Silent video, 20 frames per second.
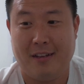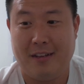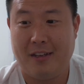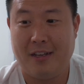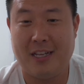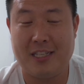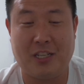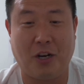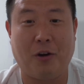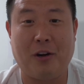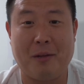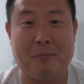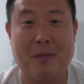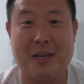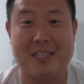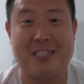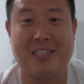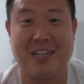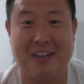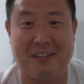it's already
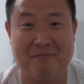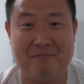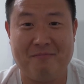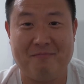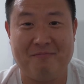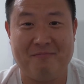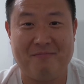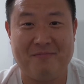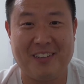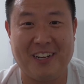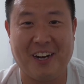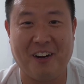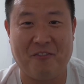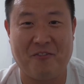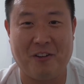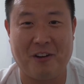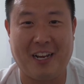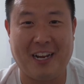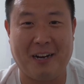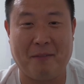messed up. You know, if
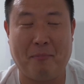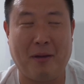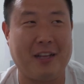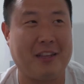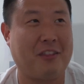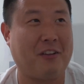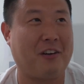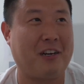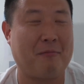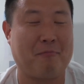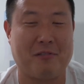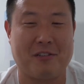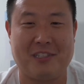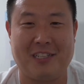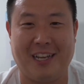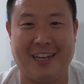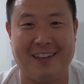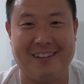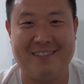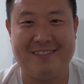you're getting paid
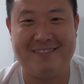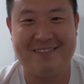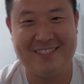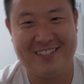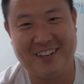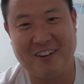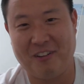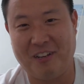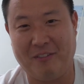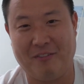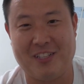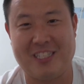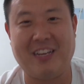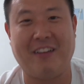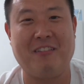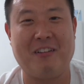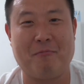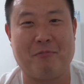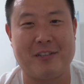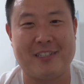30%, you know, even
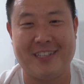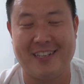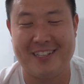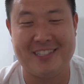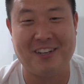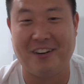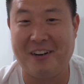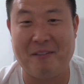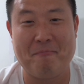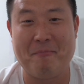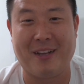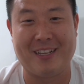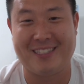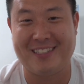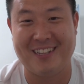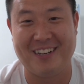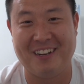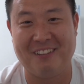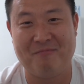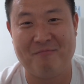70%, it's already messed
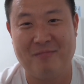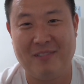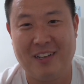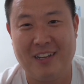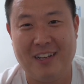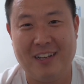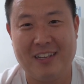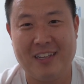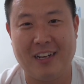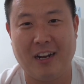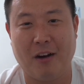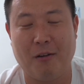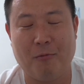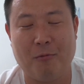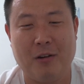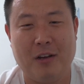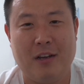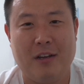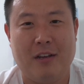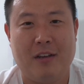up. You know,
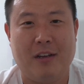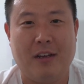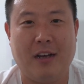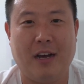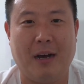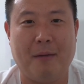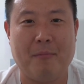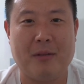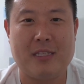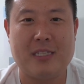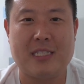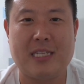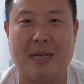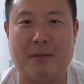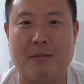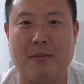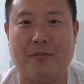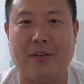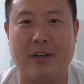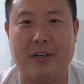it's time
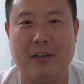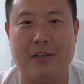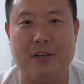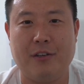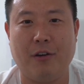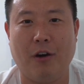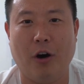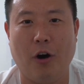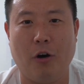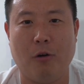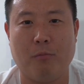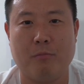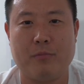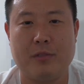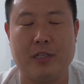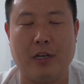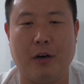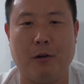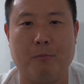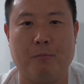to find a new home.
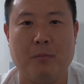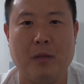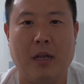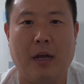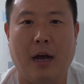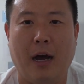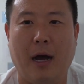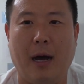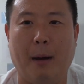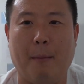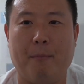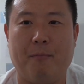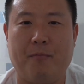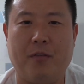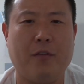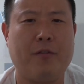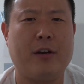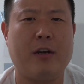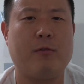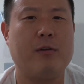So
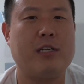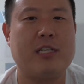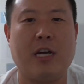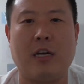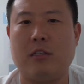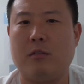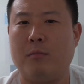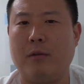feel free to reach out to